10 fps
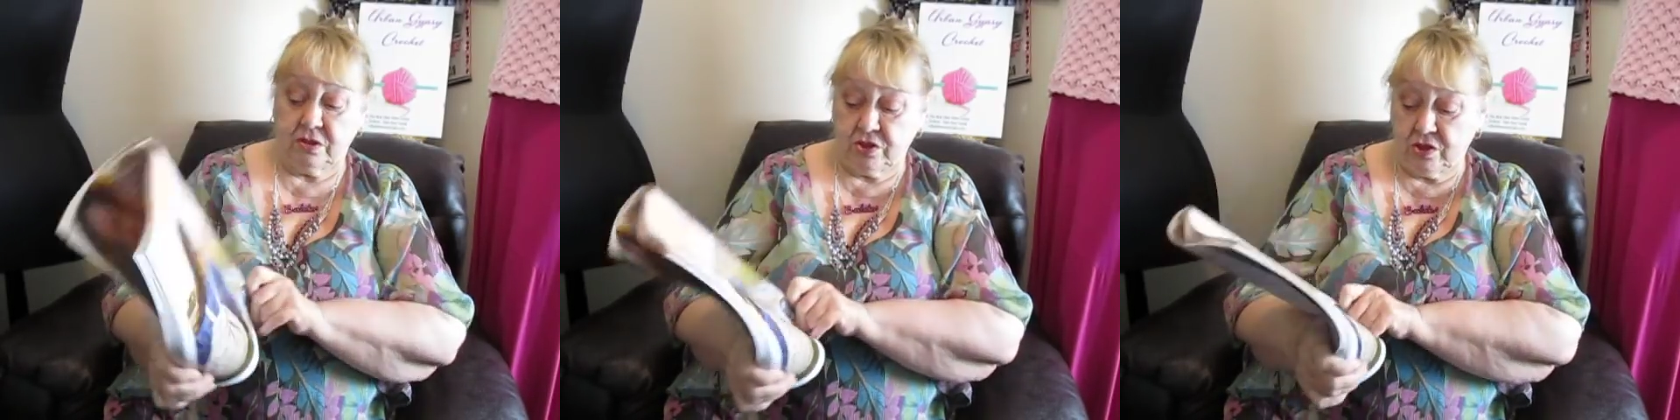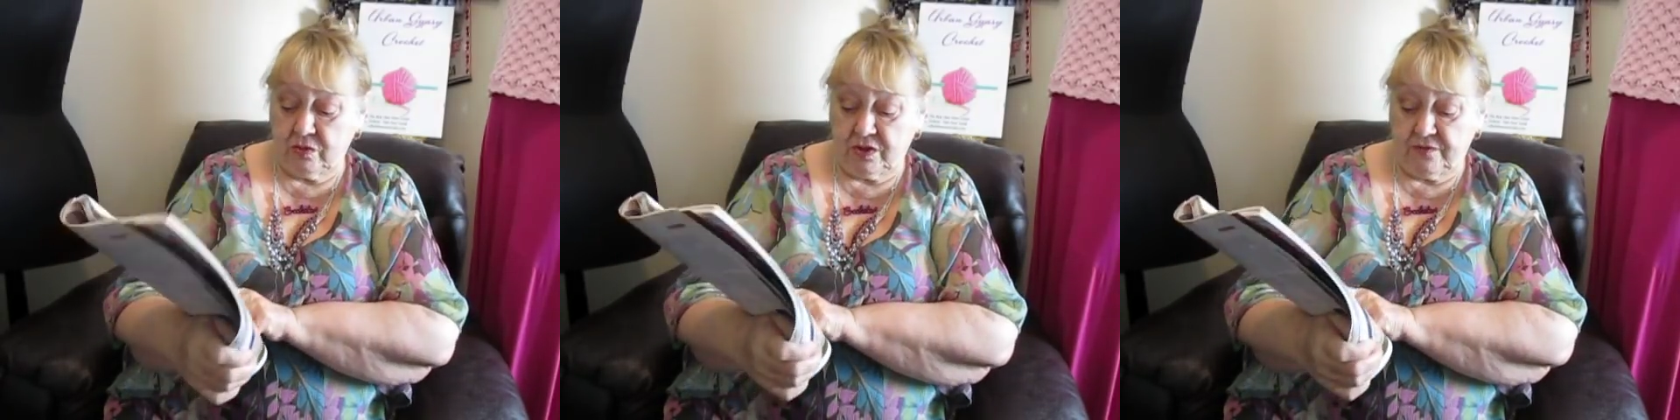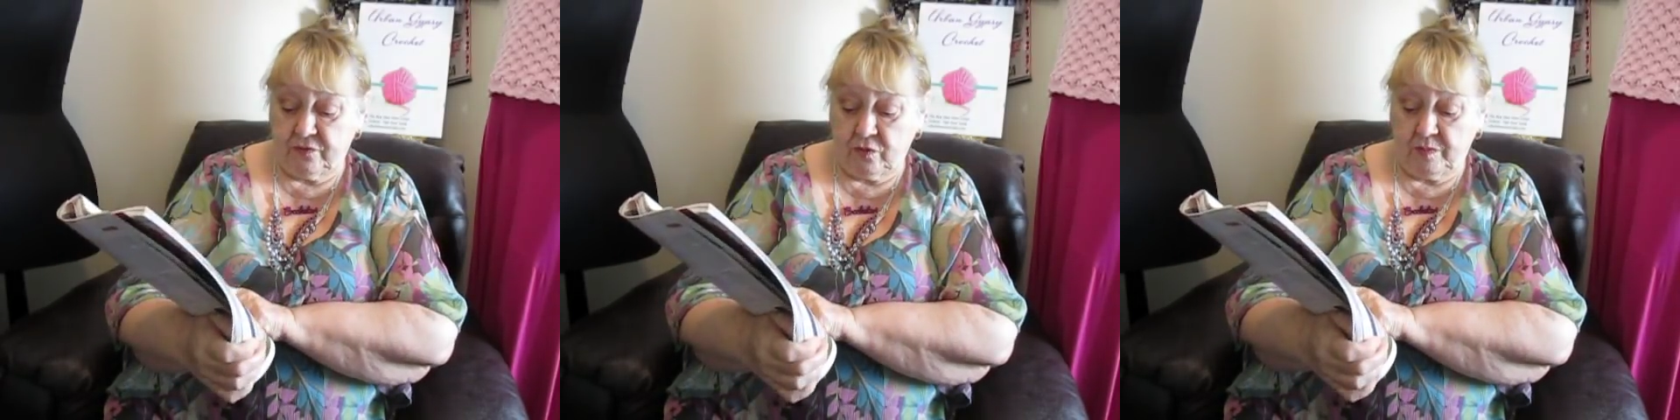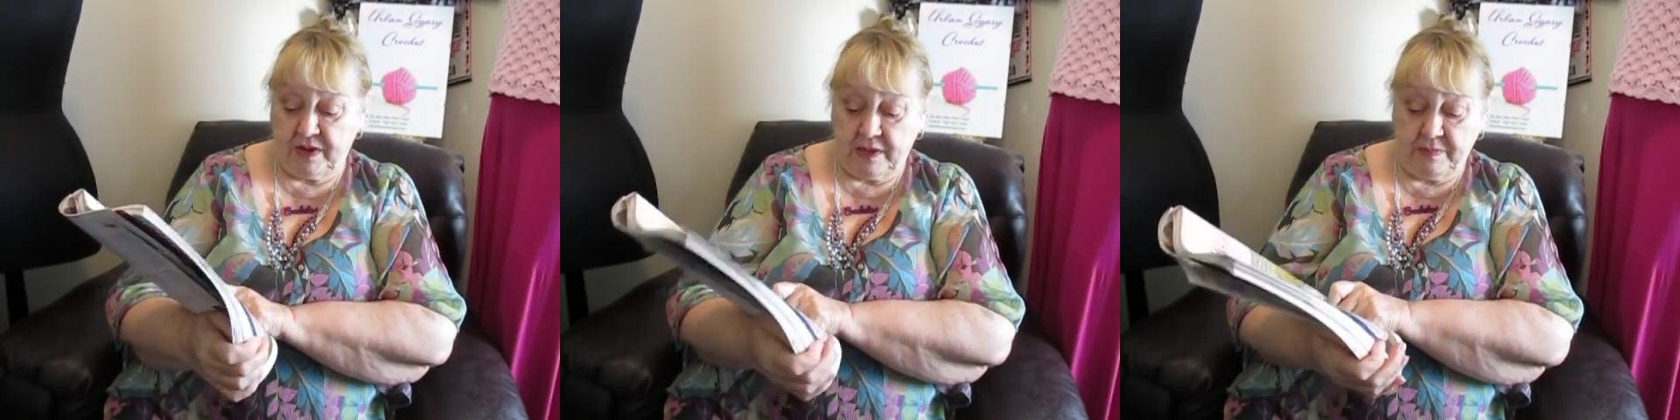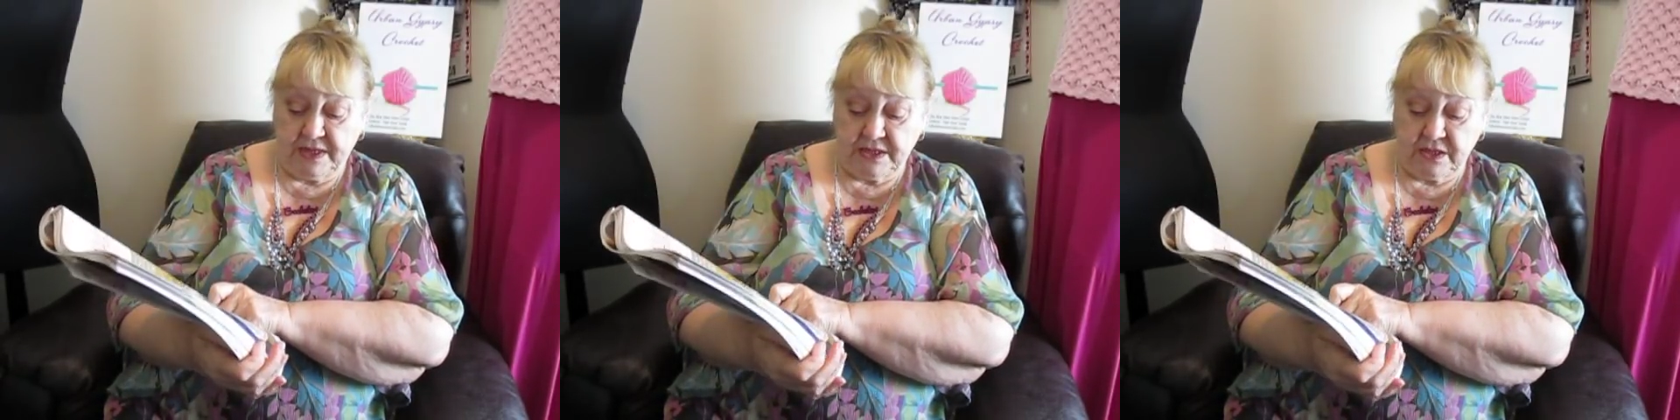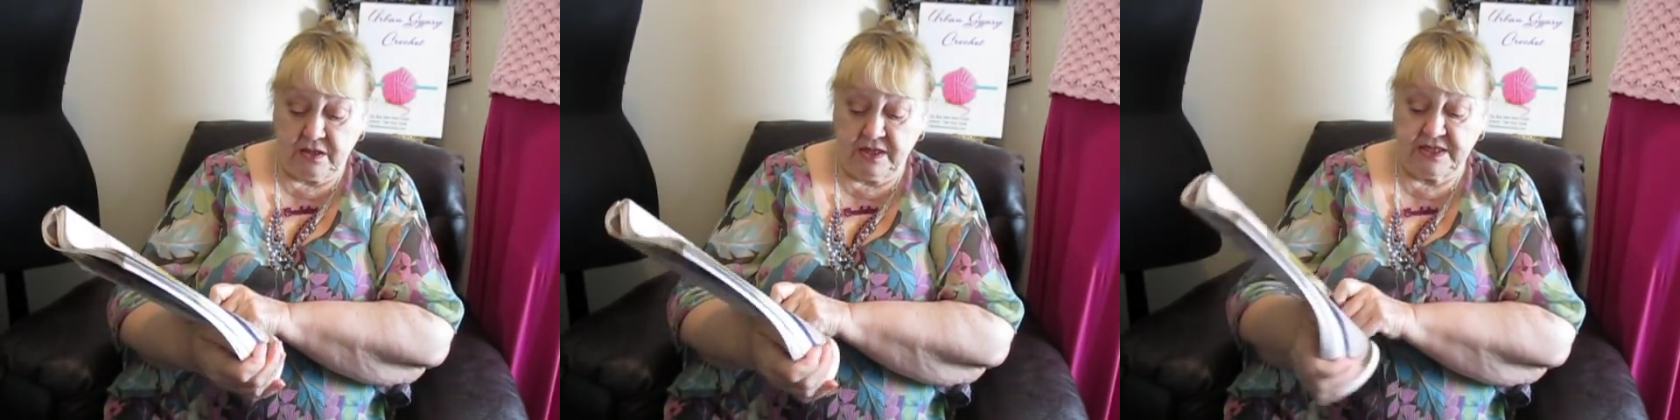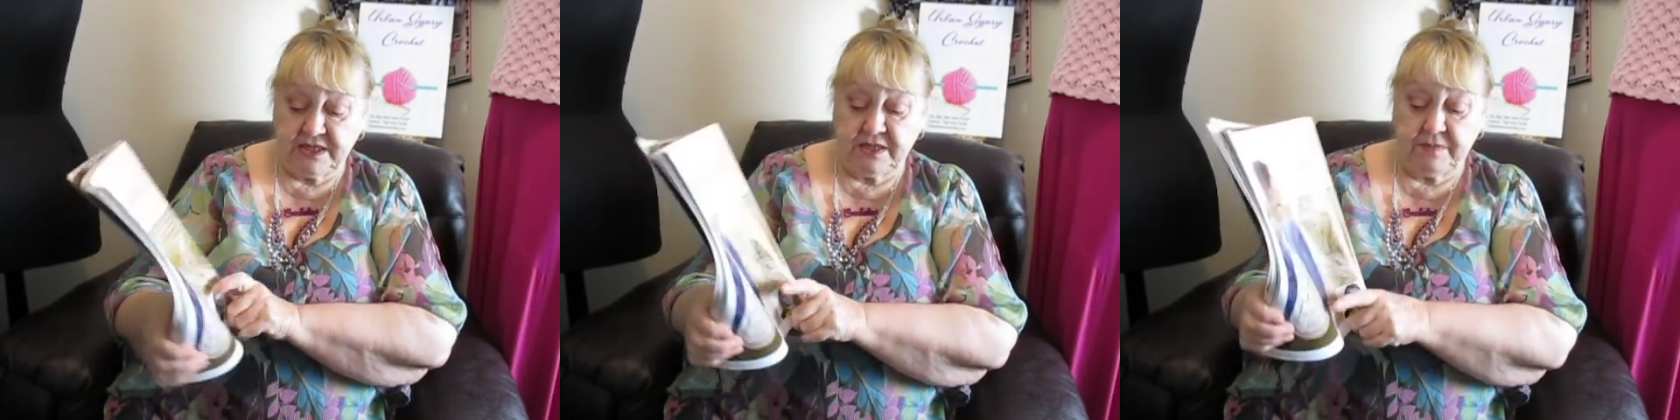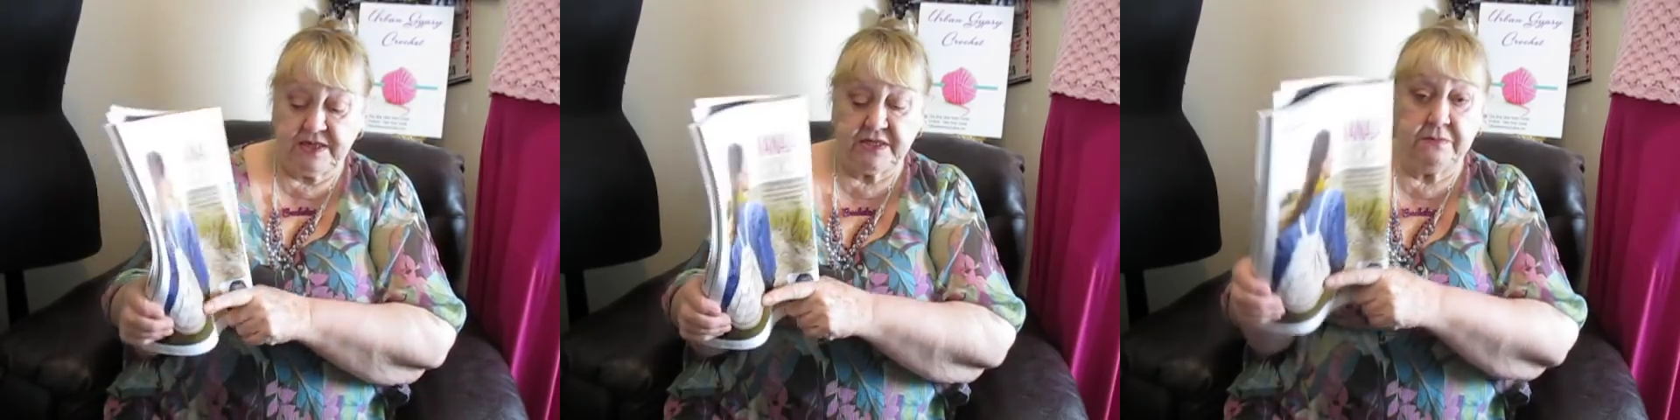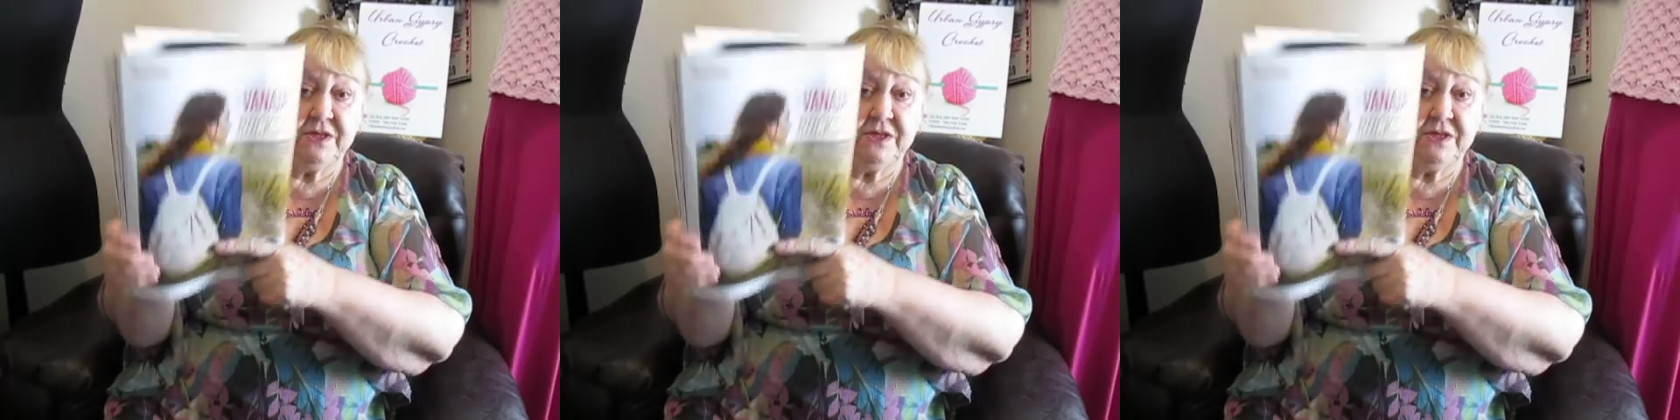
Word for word: Don't know what the four ply bits are unless it's the bits in